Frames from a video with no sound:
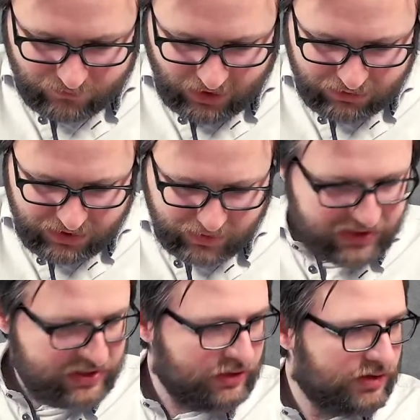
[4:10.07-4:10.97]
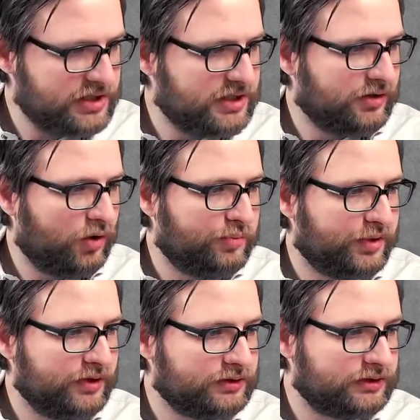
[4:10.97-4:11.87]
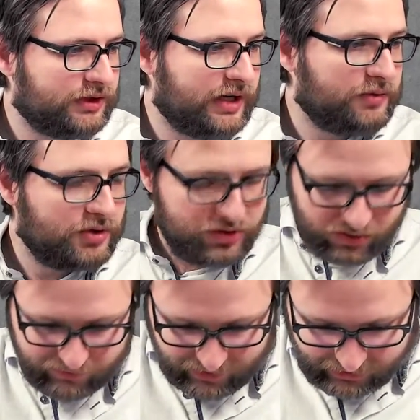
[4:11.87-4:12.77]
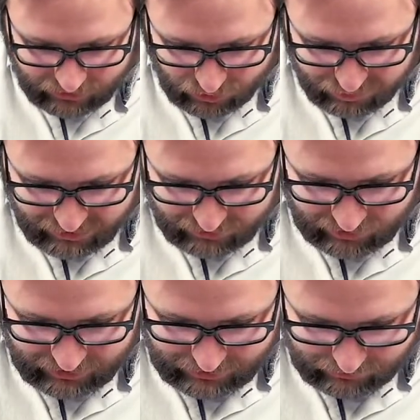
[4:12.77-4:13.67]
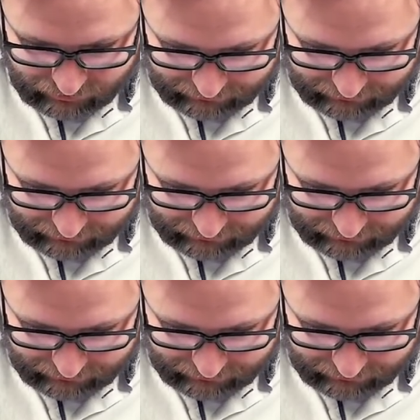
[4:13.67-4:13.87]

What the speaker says: Oh, this one isn't open. I'm not sure if I can open it right now.